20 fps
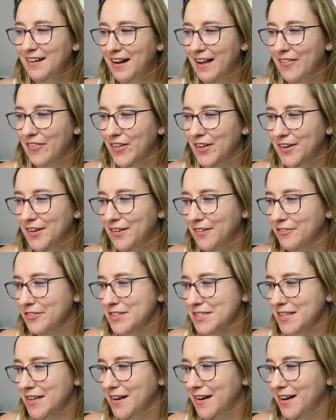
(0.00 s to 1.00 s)
And then all of
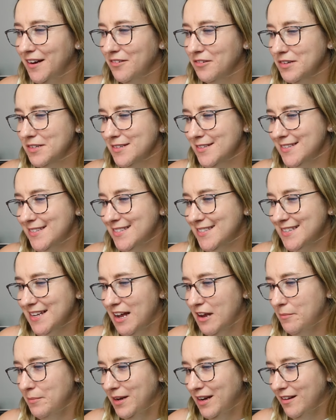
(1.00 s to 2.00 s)
a sudden it was,
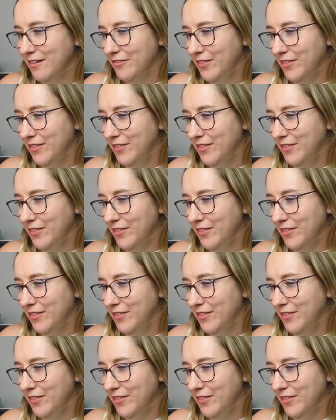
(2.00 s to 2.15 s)
I mean,